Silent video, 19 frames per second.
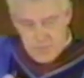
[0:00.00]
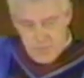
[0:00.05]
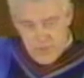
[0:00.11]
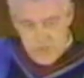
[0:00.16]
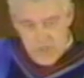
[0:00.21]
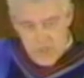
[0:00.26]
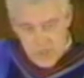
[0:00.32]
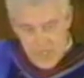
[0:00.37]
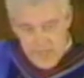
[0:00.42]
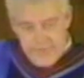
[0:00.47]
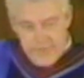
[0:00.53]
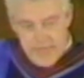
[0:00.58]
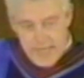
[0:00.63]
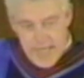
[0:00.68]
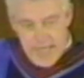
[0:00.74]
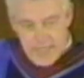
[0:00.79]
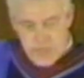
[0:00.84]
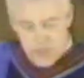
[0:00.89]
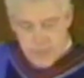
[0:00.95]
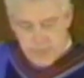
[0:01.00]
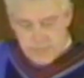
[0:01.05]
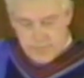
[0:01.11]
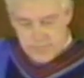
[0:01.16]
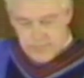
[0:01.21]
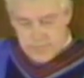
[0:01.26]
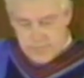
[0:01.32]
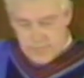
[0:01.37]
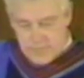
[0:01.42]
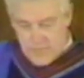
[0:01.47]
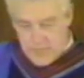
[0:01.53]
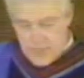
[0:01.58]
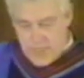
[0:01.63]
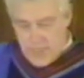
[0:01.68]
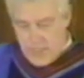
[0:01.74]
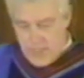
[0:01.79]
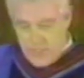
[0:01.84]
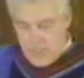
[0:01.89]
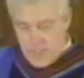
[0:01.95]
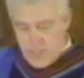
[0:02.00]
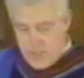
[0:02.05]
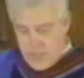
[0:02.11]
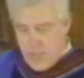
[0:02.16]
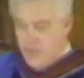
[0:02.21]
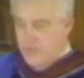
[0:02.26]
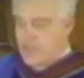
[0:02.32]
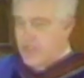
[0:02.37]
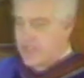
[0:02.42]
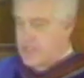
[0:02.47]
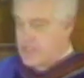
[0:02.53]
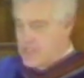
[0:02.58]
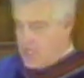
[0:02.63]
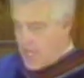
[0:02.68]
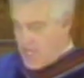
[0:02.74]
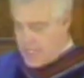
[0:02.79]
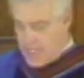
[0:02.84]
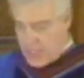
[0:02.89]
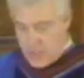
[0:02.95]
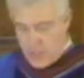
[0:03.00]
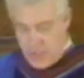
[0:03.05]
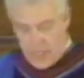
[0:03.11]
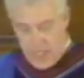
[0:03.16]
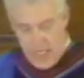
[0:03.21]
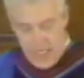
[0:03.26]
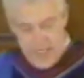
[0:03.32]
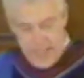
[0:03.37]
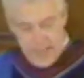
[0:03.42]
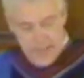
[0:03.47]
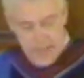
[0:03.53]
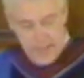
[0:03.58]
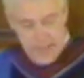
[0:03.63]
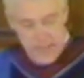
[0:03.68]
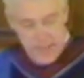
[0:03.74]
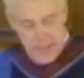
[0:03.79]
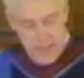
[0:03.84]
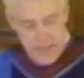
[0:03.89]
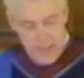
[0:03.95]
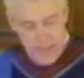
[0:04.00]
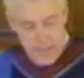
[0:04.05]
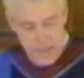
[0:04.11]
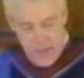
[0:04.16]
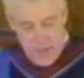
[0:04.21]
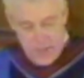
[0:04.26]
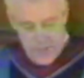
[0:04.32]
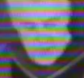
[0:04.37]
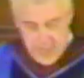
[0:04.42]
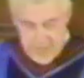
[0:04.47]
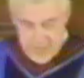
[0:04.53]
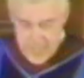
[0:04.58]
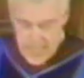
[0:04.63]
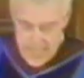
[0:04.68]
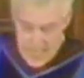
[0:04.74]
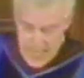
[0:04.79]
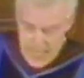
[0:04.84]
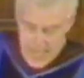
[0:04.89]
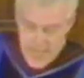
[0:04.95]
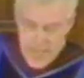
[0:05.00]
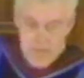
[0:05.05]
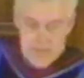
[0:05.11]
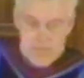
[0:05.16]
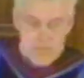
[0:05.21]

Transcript: put your love in action. Don't just talk a good line. Don't just say, hey,